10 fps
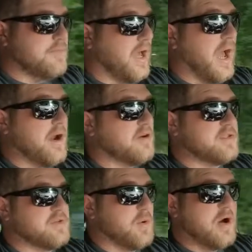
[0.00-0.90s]

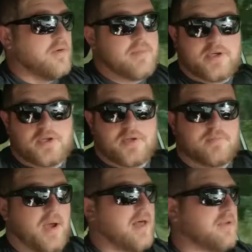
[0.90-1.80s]
tires as well,
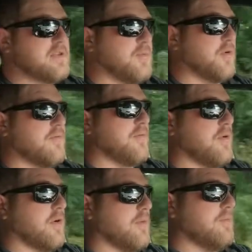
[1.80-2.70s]
Michelin Pilot Sport
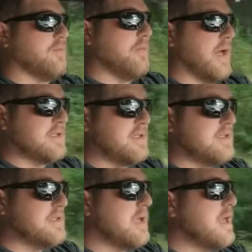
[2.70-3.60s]

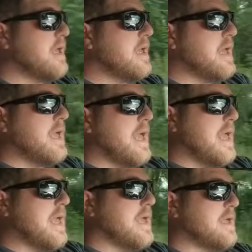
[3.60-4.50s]
4S's,
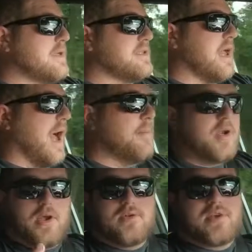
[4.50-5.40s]
is I'm
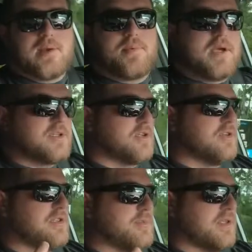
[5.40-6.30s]
going to go take
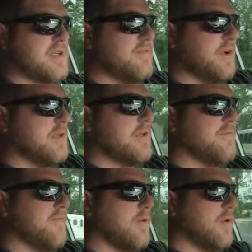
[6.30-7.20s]
pictures specifically
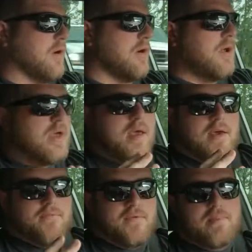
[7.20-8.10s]
for
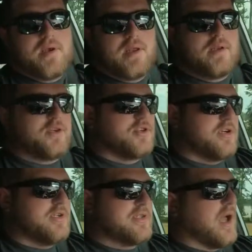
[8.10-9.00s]

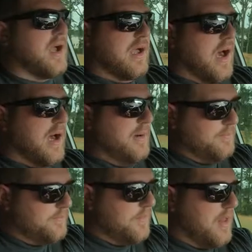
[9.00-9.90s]

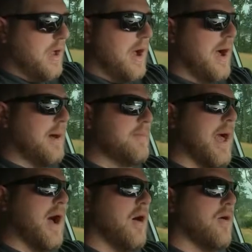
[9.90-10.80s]
fitmentindustries.com.
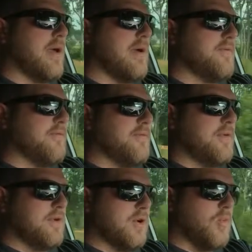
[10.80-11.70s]
Now, if
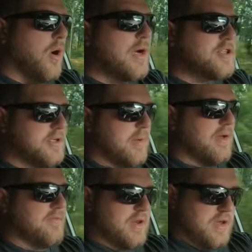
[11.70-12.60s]
you're watching
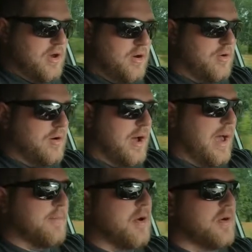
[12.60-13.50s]
my video,
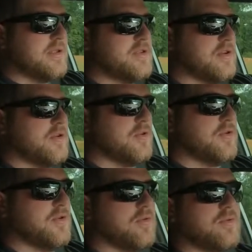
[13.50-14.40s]
I'm going
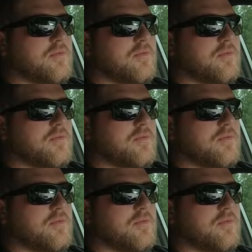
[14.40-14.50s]
to,